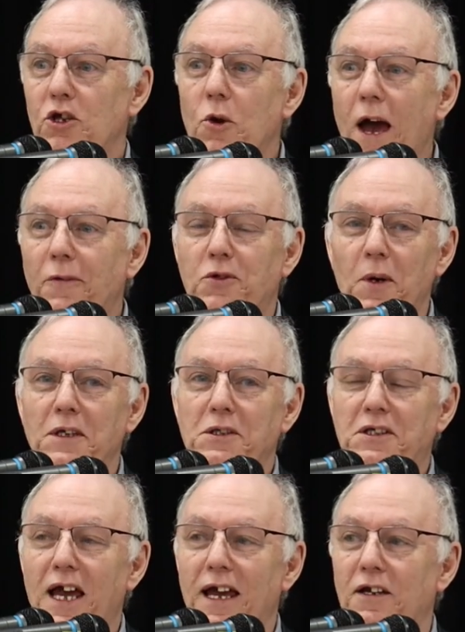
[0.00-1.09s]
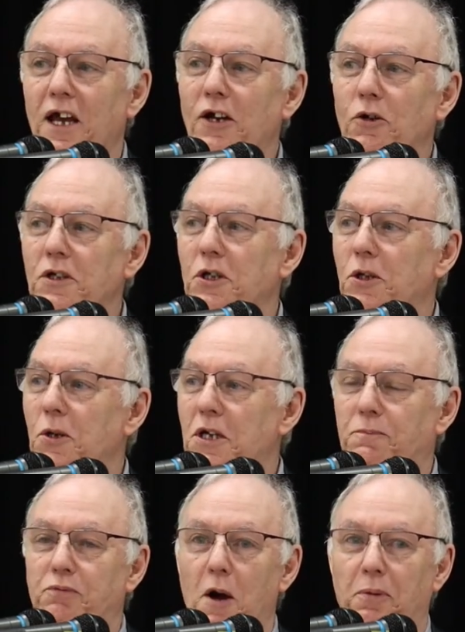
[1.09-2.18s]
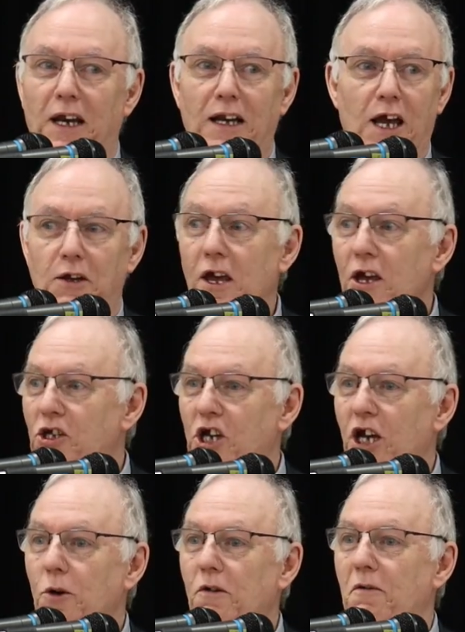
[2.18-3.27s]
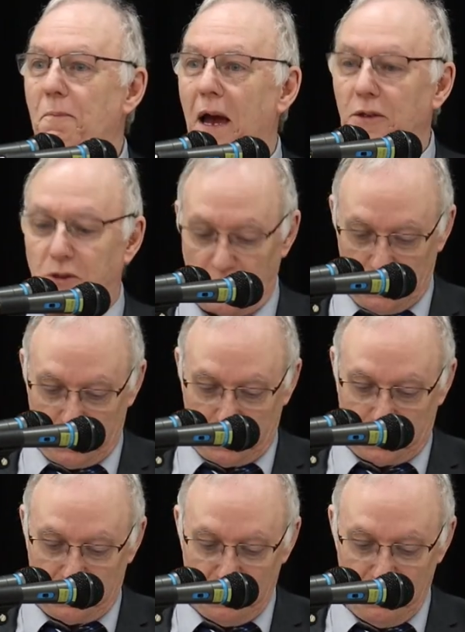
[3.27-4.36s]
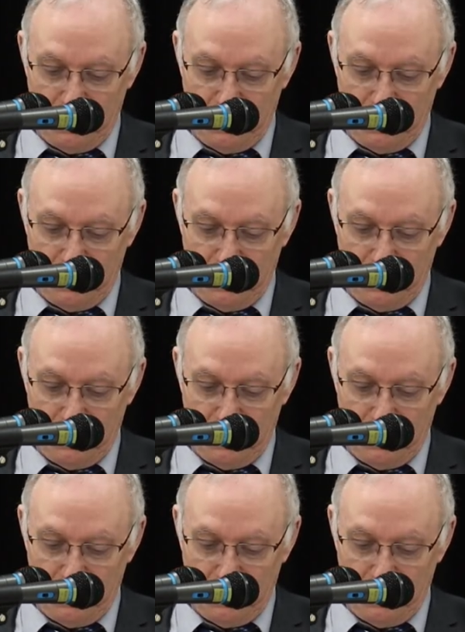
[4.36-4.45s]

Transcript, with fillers: you have to understand, in order to do this properly, like genuine repentance,